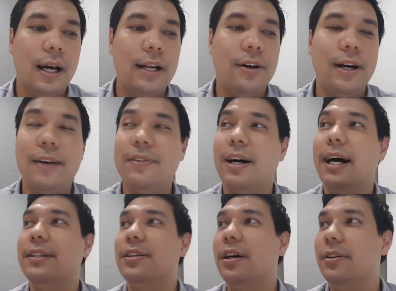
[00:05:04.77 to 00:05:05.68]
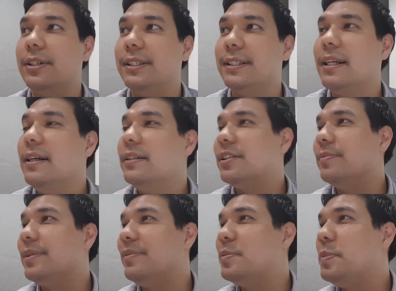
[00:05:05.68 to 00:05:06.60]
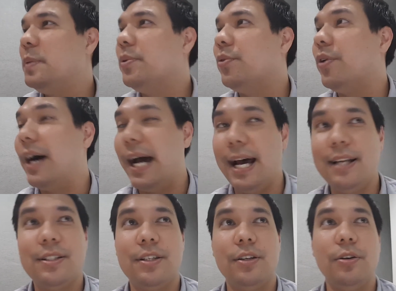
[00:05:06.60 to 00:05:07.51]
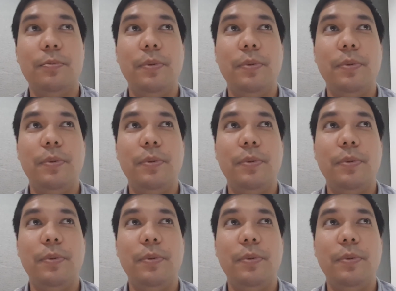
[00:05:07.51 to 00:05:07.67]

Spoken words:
I don't have a high tolerance. Sometimes people will ask you,